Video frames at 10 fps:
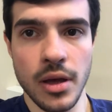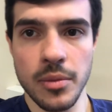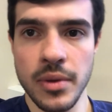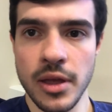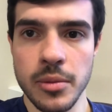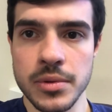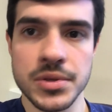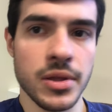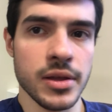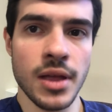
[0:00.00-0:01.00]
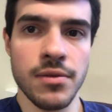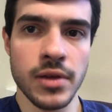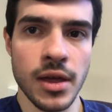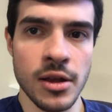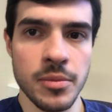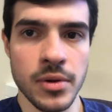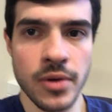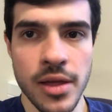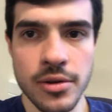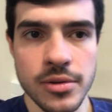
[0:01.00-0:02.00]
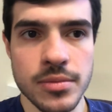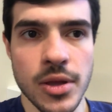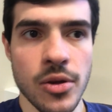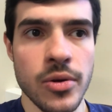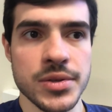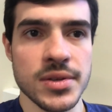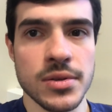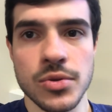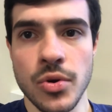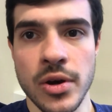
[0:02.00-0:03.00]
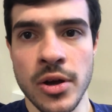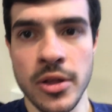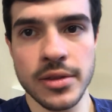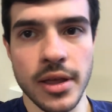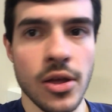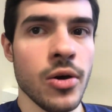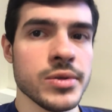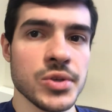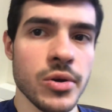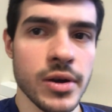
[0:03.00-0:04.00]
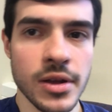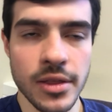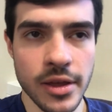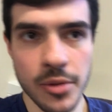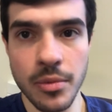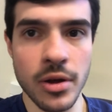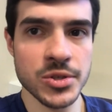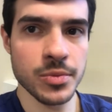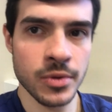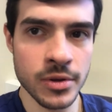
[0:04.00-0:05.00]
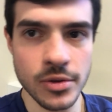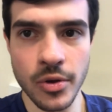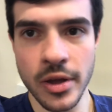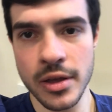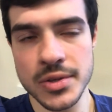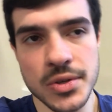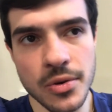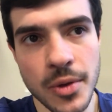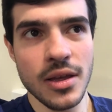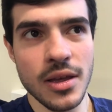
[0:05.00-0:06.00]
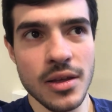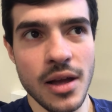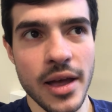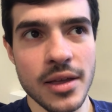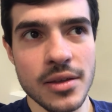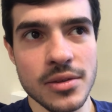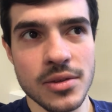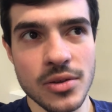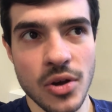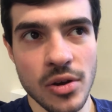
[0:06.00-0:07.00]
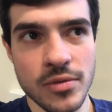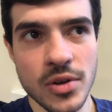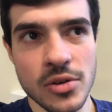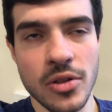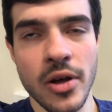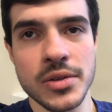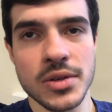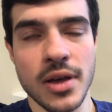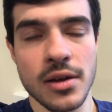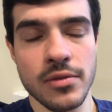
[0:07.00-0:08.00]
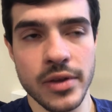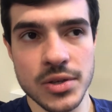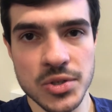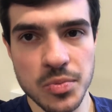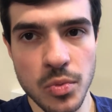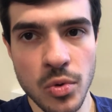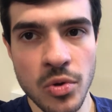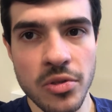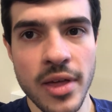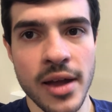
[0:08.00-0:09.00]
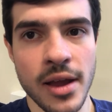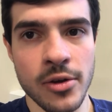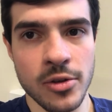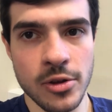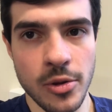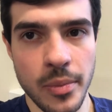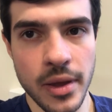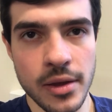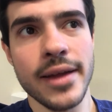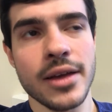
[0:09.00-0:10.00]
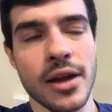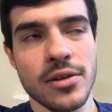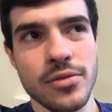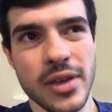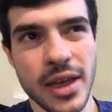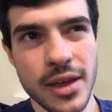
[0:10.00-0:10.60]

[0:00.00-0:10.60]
being able to like navigate it, but rather, it's a tutorial and like, oh, it's already like impossible and annoying. So I could have done a lot to kind of like smooth that out a little bit and kind of like